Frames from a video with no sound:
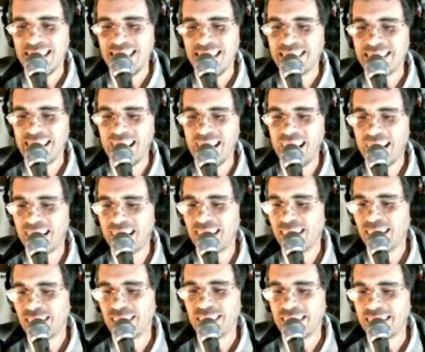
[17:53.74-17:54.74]
Yeah,
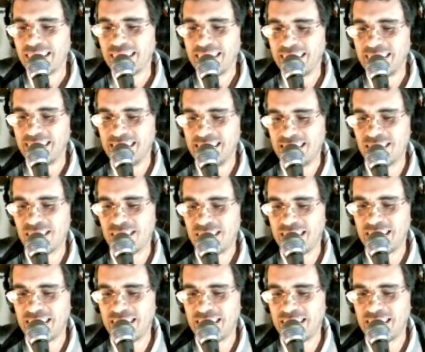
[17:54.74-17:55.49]
it's